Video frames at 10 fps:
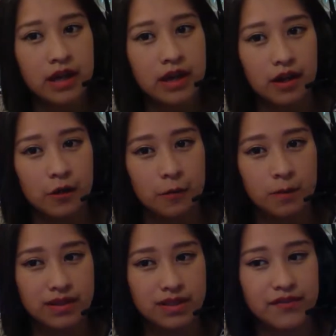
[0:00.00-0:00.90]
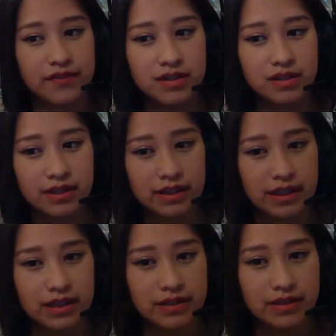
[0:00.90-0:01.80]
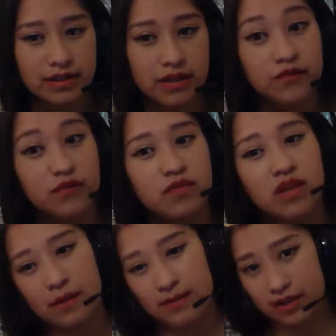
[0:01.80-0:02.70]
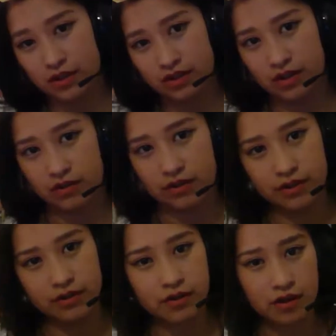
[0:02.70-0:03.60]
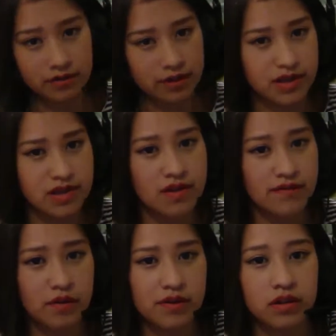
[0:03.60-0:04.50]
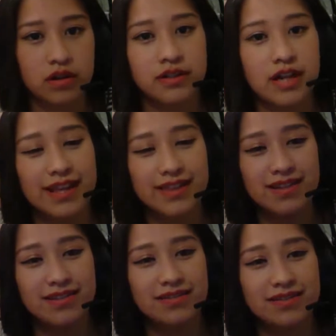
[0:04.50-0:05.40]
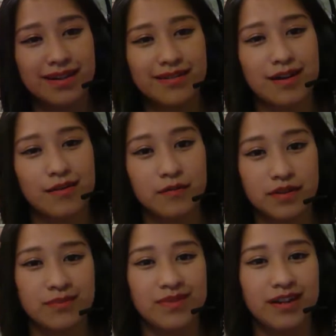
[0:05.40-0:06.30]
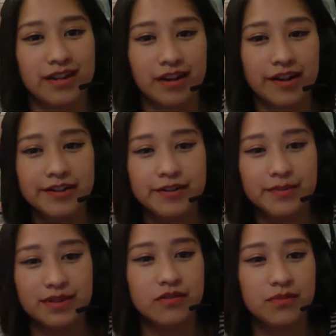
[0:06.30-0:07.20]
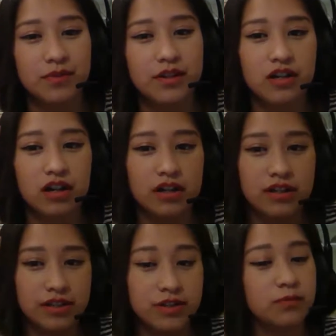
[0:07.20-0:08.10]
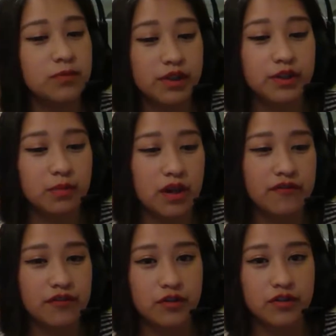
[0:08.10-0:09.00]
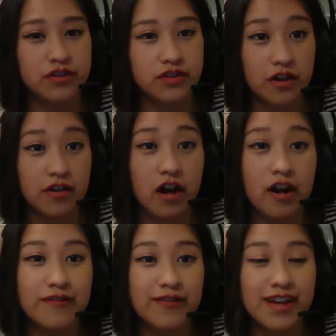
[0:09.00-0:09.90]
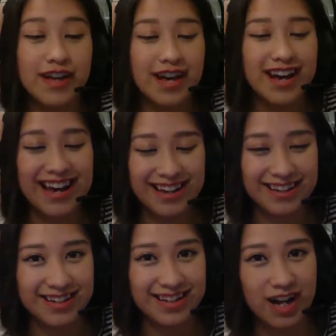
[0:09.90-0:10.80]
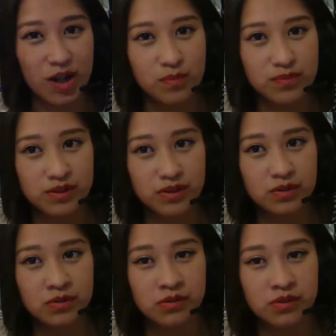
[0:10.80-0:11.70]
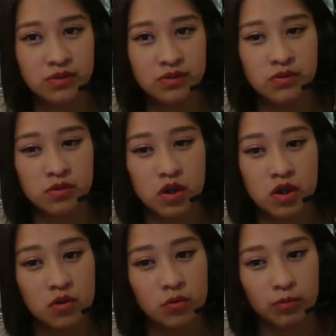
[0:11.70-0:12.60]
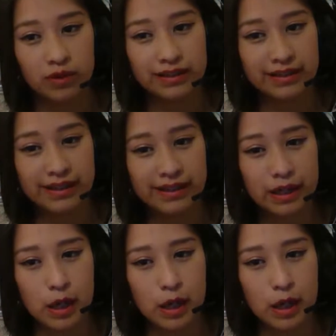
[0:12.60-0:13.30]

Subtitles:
It definitely is. If I mean, like you said earlier, you're not really thinking of going to college, I think start off with community college, because community college is a really good way for you to start off, and it helps you to really